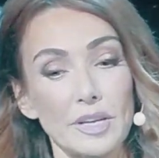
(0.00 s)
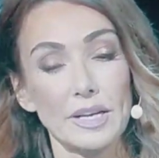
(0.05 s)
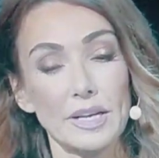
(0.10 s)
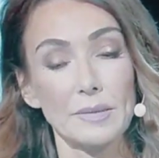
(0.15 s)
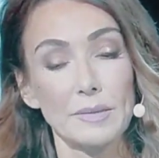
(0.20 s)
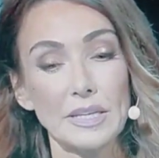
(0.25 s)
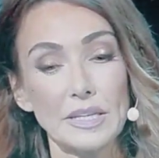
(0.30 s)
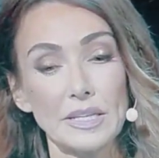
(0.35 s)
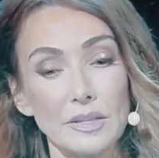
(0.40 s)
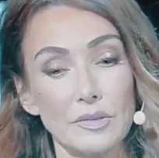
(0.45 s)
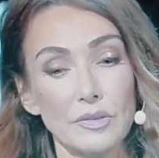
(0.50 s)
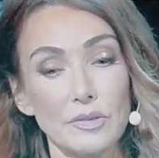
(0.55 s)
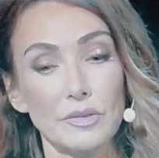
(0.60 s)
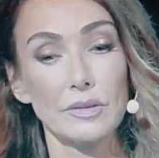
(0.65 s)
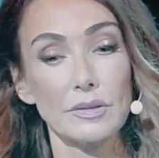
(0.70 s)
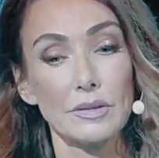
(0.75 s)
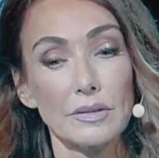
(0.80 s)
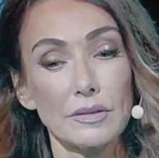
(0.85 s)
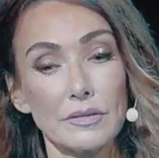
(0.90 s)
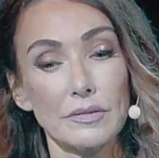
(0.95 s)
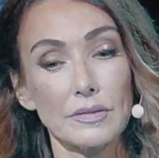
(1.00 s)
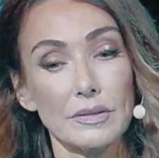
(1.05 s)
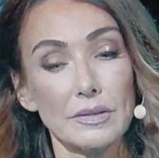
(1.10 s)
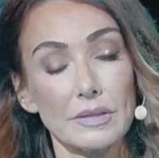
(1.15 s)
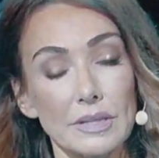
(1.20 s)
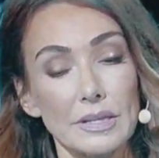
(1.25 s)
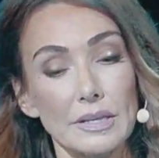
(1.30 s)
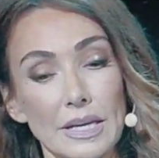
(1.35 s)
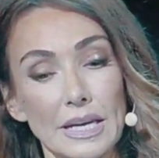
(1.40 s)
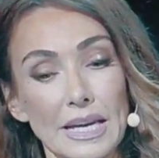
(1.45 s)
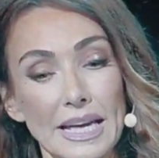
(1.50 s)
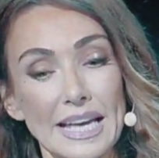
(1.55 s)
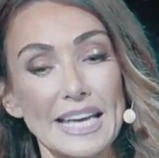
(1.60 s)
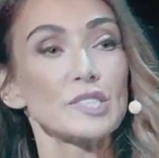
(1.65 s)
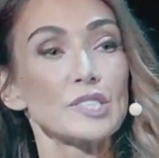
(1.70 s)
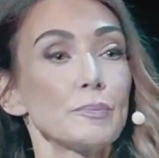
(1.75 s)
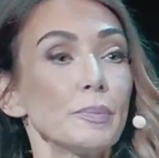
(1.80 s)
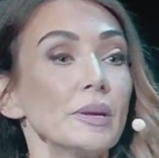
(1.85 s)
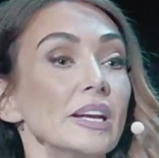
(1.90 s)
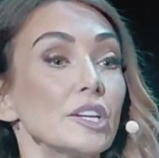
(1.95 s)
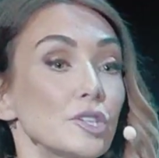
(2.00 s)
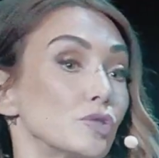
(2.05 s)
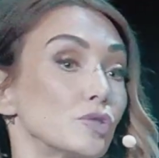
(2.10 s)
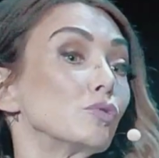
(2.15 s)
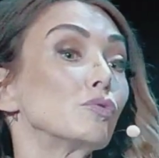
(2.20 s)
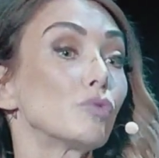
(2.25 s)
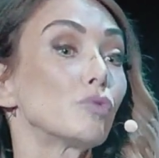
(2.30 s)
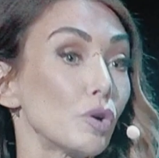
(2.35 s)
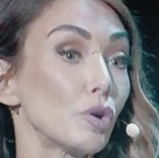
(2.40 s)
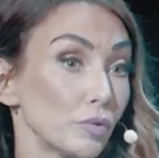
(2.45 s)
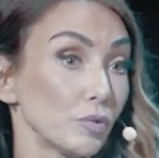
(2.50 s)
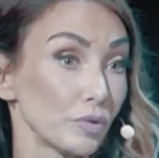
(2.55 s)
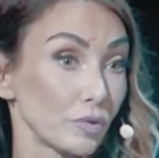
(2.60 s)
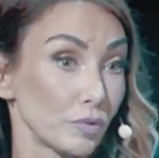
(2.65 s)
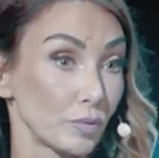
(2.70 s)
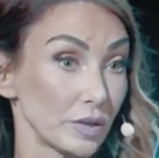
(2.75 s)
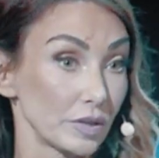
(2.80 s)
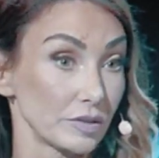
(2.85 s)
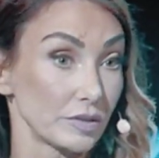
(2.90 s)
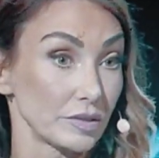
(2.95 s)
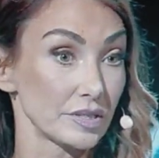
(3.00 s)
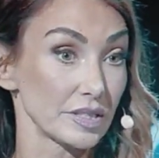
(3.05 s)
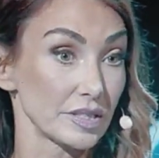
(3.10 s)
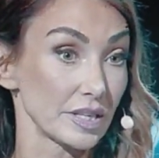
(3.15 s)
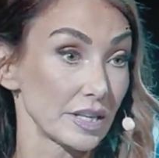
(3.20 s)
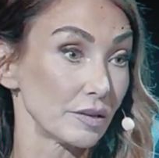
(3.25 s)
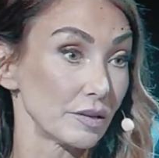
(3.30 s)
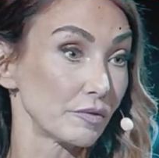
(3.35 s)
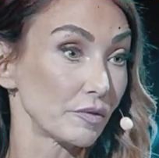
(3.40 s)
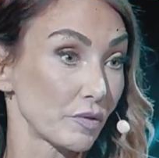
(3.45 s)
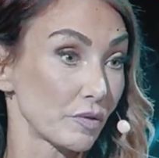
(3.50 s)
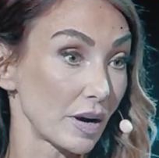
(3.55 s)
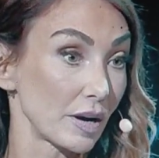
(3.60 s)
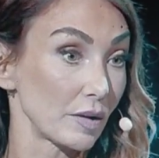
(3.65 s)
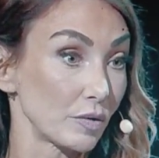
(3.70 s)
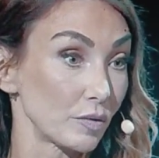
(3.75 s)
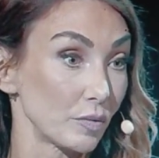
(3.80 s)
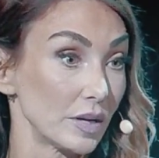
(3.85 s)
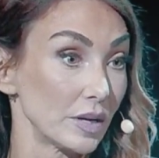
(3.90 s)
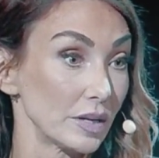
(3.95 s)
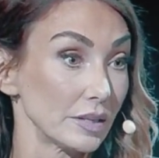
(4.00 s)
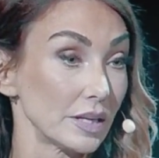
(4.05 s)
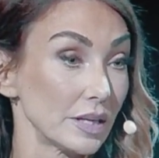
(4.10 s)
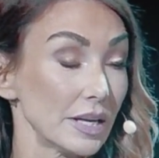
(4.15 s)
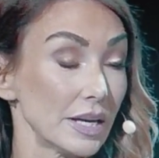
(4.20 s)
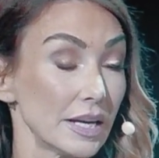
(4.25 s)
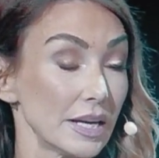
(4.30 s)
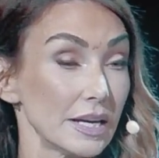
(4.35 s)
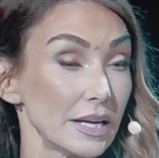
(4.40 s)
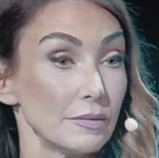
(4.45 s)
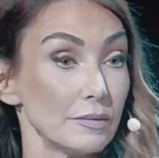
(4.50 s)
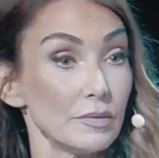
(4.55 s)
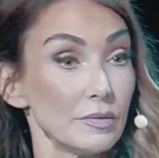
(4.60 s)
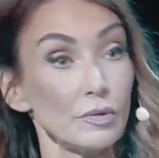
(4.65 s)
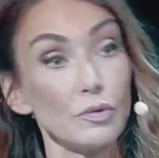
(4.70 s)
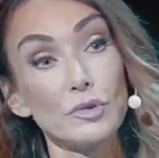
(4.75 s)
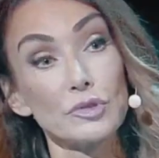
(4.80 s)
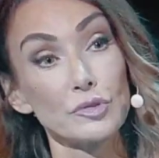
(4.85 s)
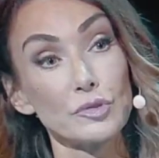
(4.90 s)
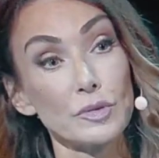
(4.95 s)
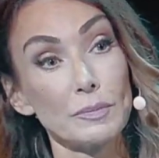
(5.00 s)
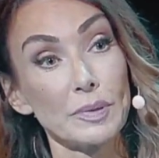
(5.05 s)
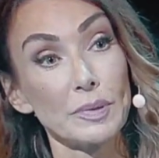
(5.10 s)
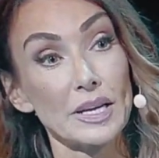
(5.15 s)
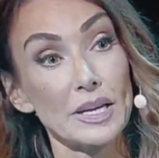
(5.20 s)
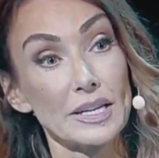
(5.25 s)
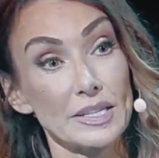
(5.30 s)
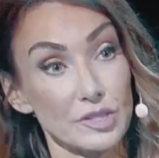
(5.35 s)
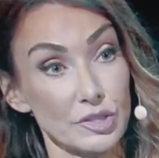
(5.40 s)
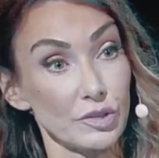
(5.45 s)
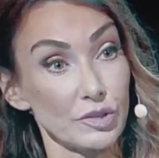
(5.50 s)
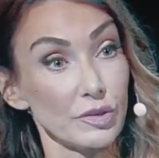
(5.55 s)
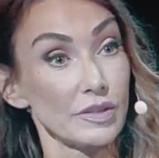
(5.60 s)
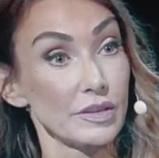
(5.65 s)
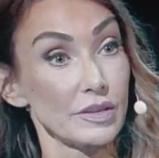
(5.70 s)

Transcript: I mean, the exponential growth, one could say, of Crowd1 also implies, there